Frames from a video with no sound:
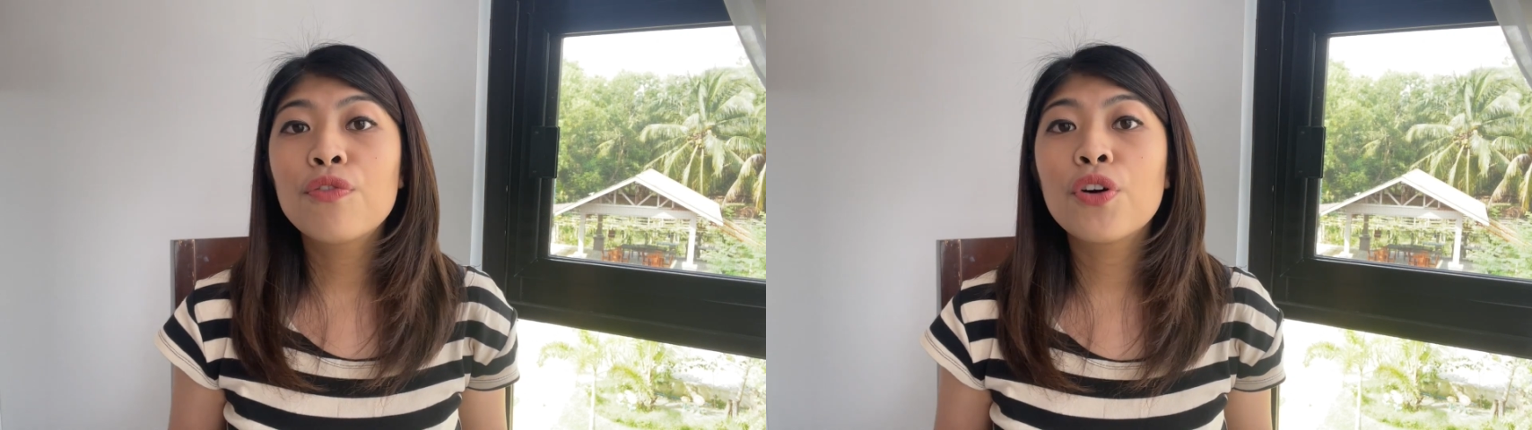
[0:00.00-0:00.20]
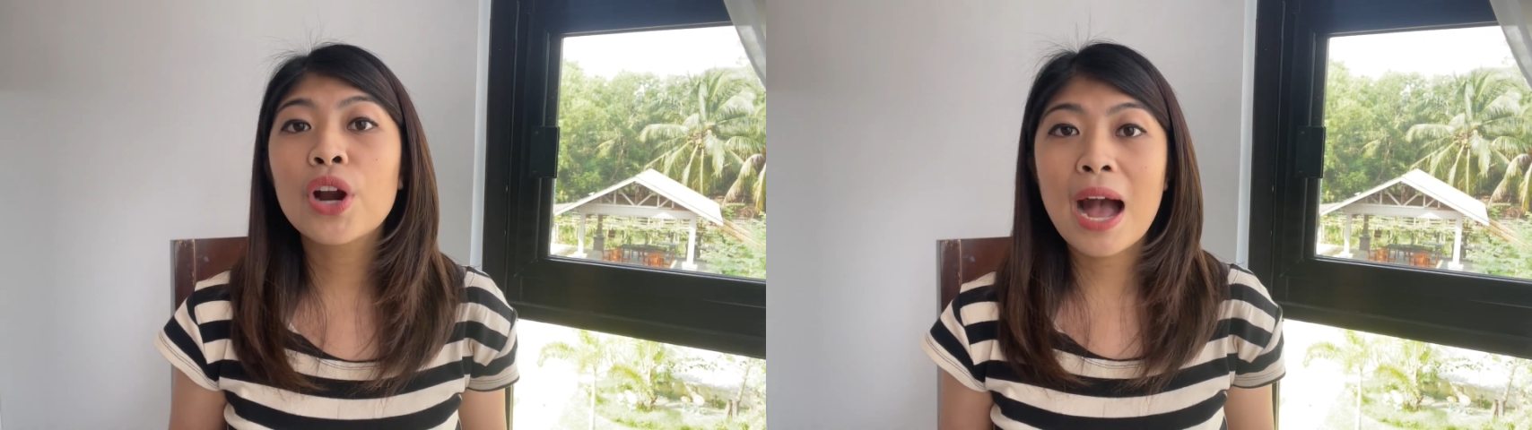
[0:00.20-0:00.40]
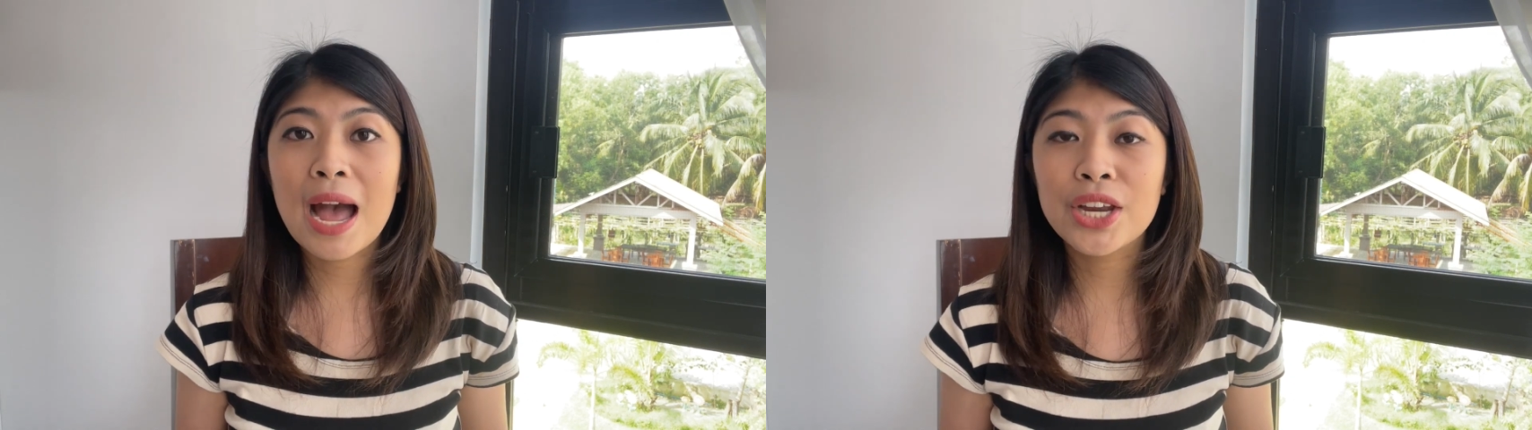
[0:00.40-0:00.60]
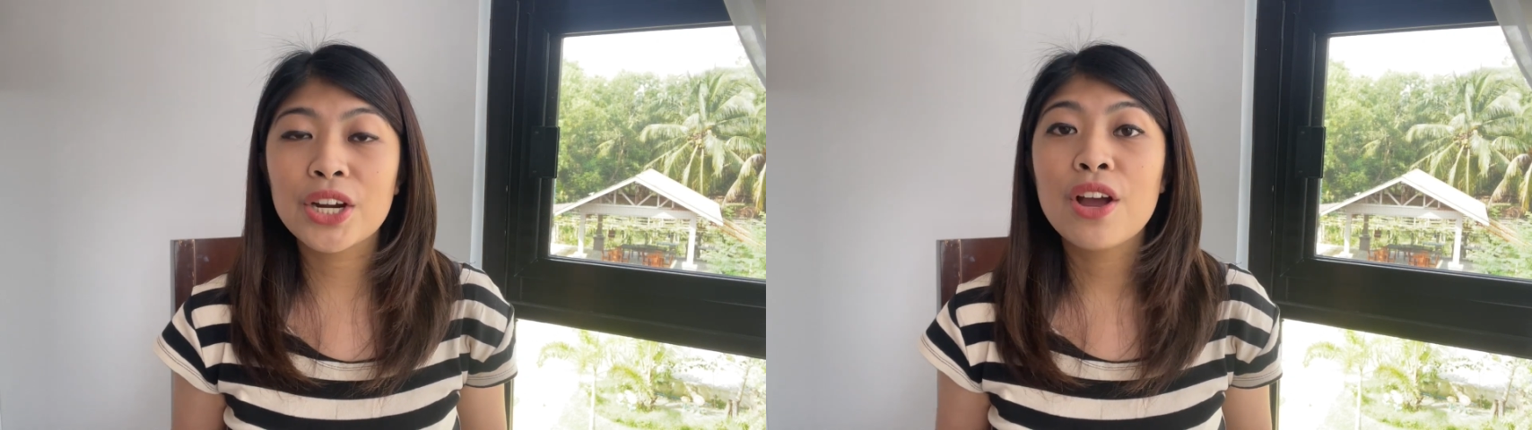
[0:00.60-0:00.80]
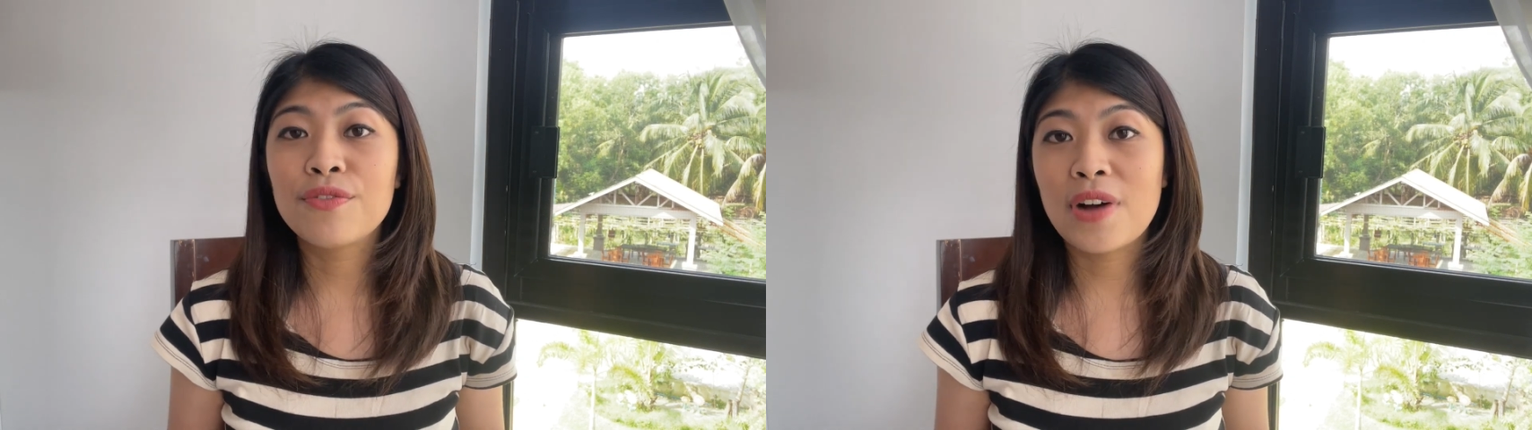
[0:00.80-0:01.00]
for
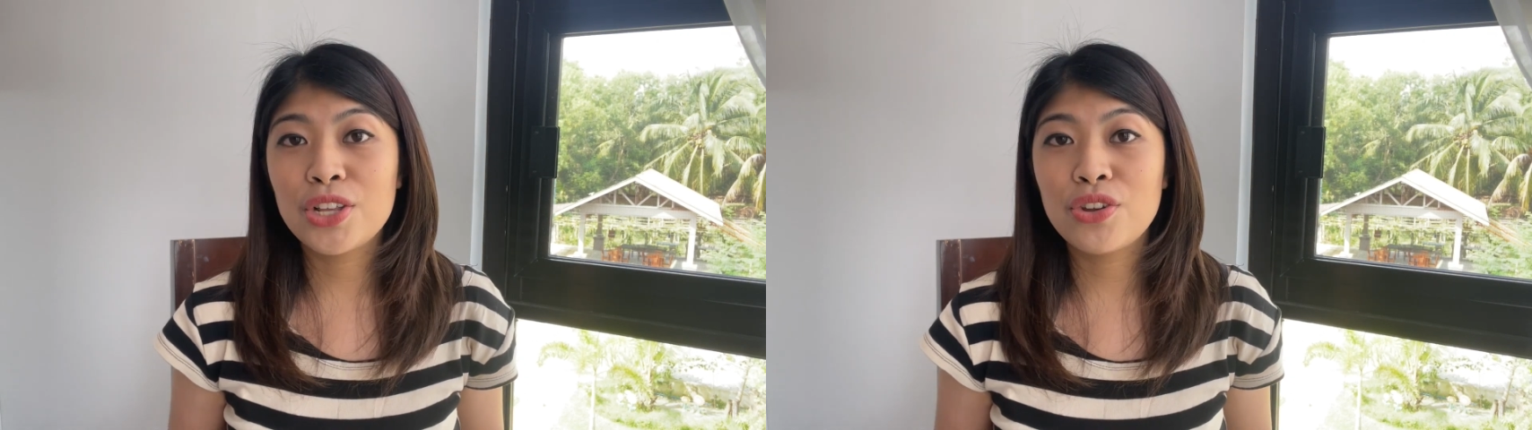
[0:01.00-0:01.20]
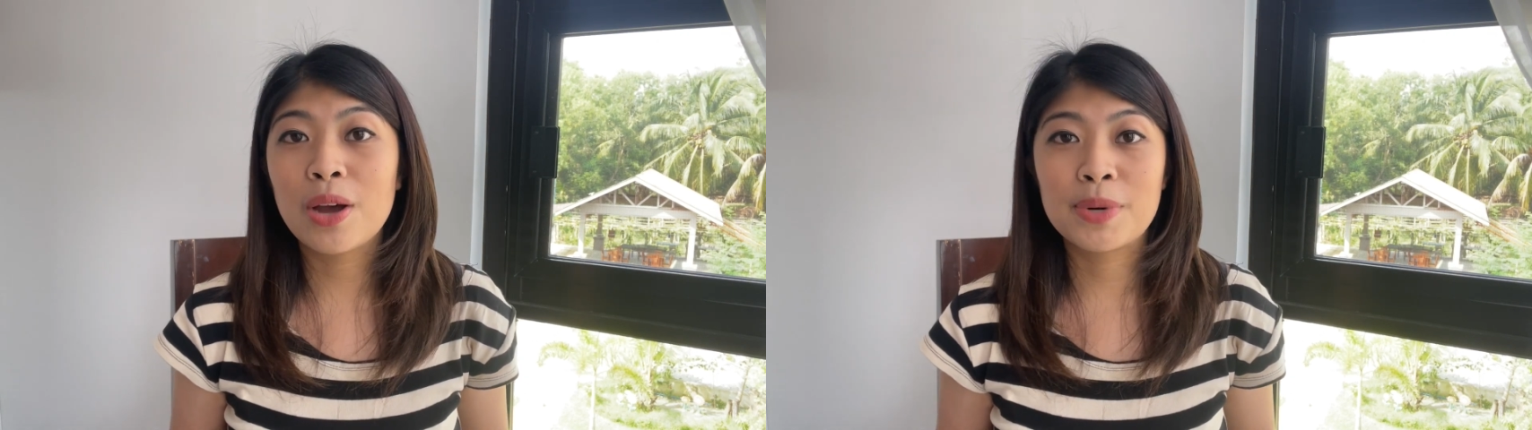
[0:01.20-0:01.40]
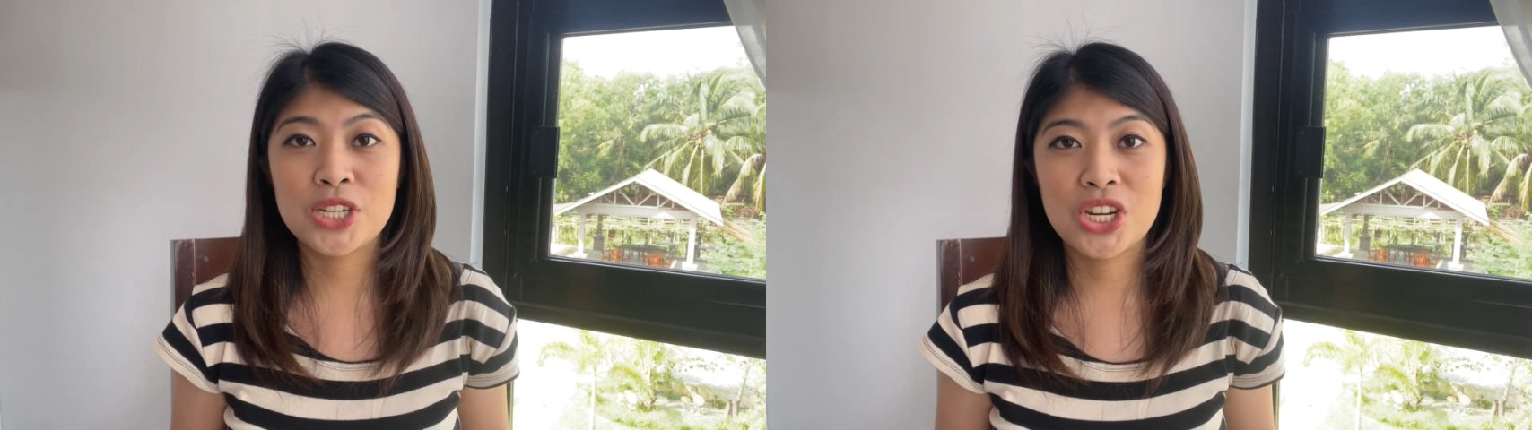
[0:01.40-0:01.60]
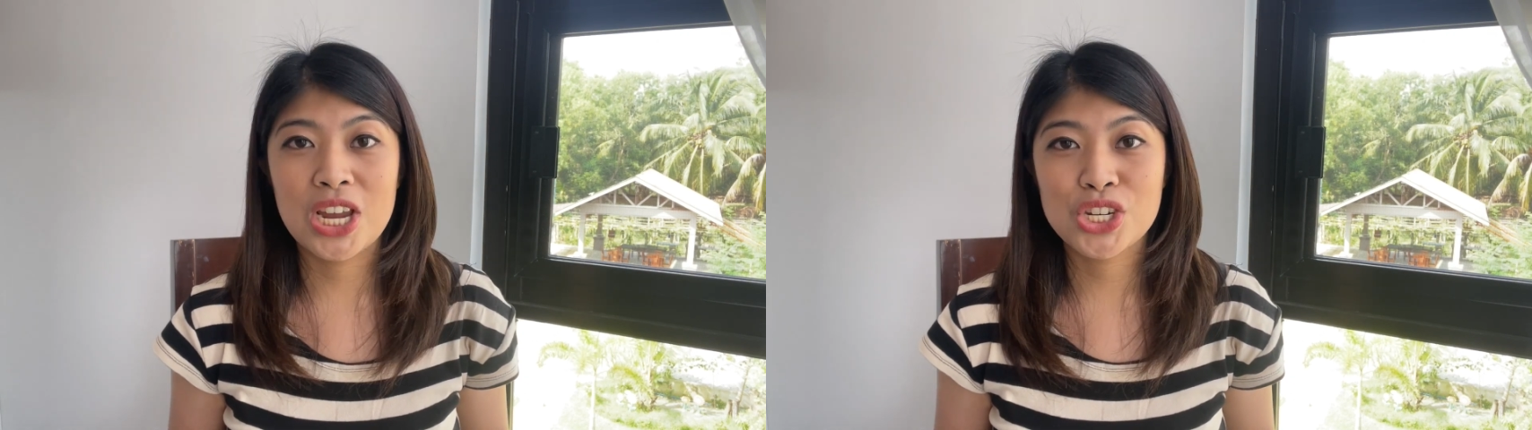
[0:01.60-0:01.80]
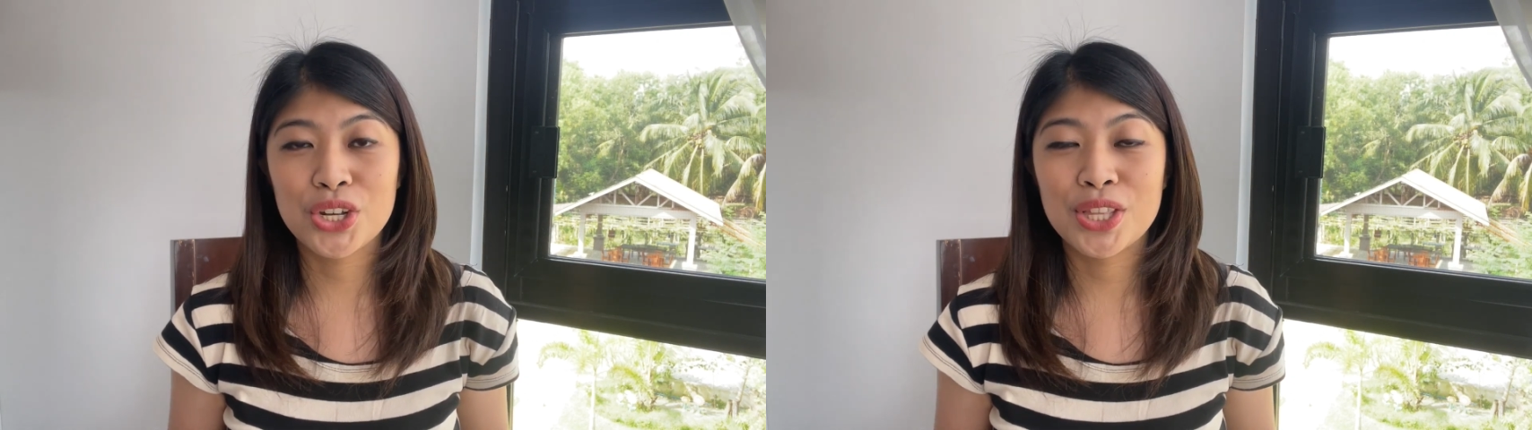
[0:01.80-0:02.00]
higher value
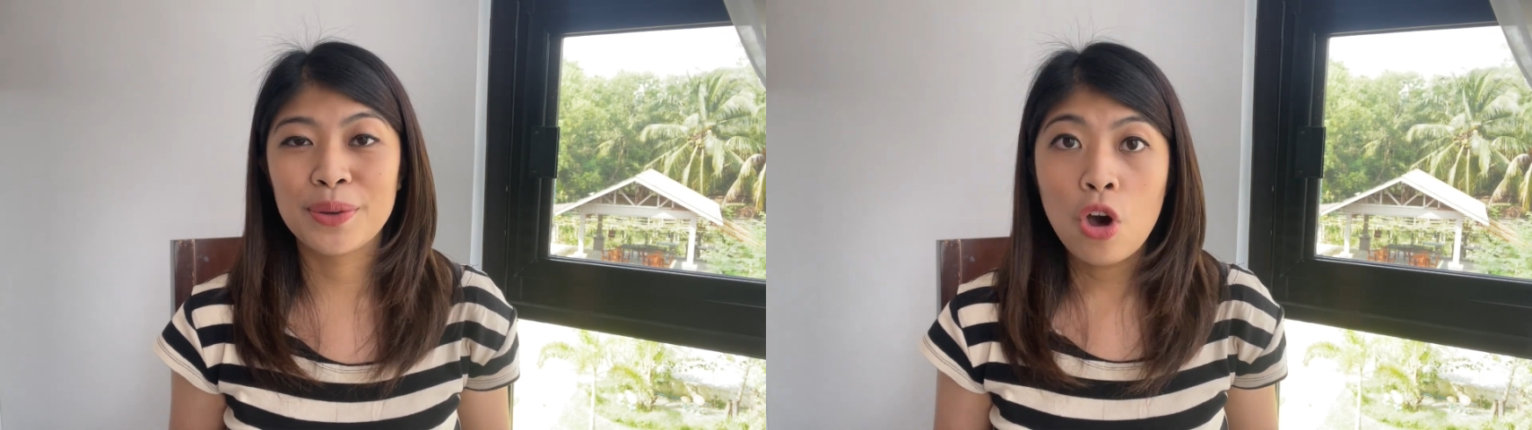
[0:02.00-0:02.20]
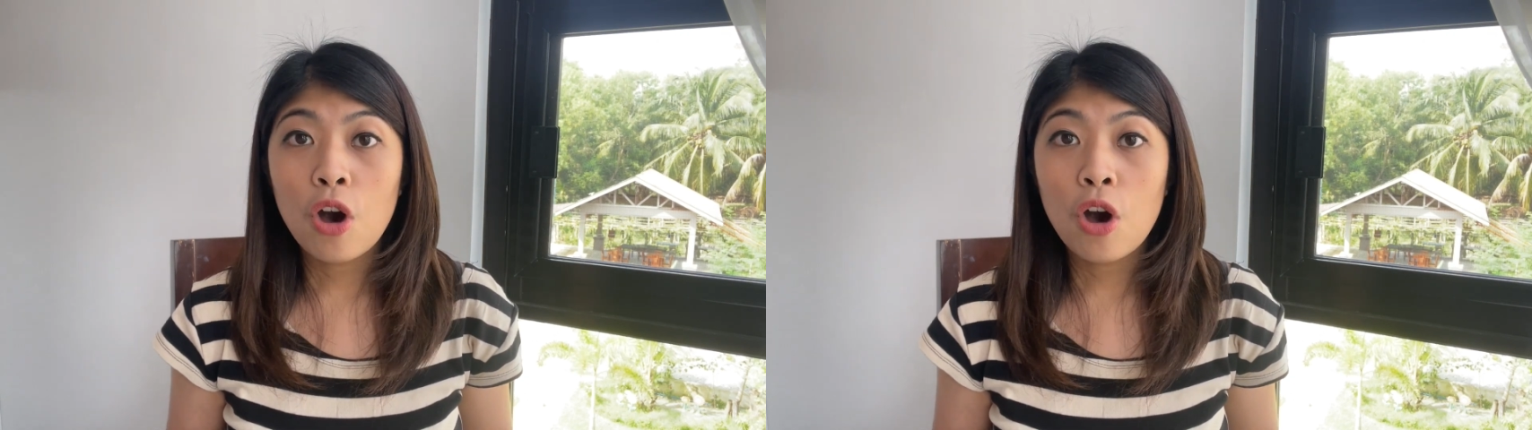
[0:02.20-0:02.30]
appreciation.